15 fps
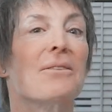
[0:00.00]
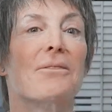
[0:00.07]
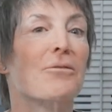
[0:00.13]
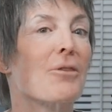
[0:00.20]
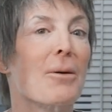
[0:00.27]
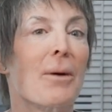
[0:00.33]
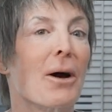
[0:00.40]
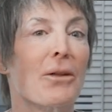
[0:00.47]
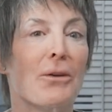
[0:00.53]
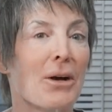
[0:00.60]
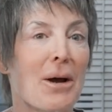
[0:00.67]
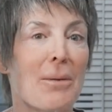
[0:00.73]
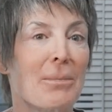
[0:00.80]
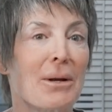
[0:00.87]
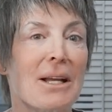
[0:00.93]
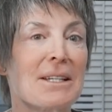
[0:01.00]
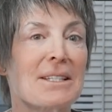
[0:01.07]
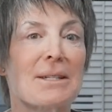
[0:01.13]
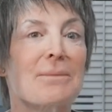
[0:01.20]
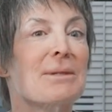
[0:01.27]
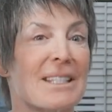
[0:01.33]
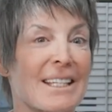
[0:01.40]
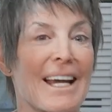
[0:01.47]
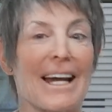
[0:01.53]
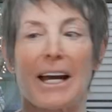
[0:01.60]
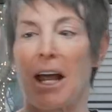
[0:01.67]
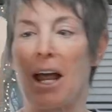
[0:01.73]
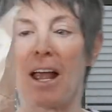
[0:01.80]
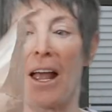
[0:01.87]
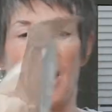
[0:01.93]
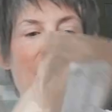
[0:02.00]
from other companies. Mistake.